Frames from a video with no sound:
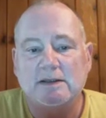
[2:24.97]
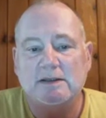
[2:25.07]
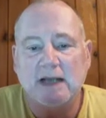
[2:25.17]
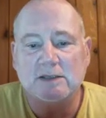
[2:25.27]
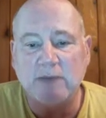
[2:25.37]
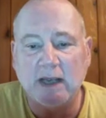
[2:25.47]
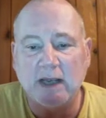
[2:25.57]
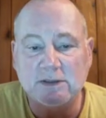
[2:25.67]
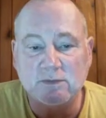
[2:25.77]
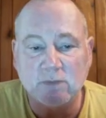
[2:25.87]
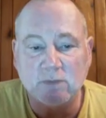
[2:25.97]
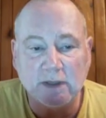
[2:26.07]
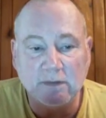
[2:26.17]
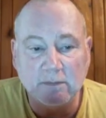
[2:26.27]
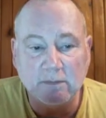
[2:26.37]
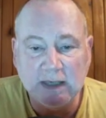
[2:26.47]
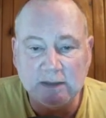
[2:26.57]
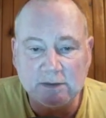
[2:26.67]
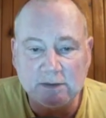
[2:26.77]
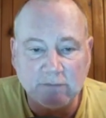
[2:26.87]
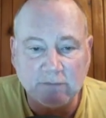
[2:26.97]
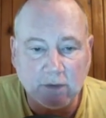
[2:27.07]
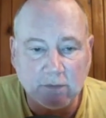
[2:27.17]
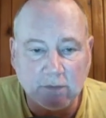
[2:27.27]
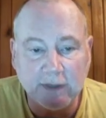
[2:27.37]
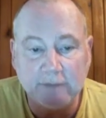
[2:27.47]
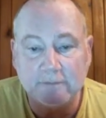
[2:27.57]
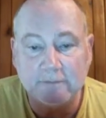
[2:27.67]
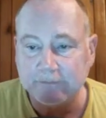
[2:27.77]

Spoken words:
next page is really the meat of the whole thing.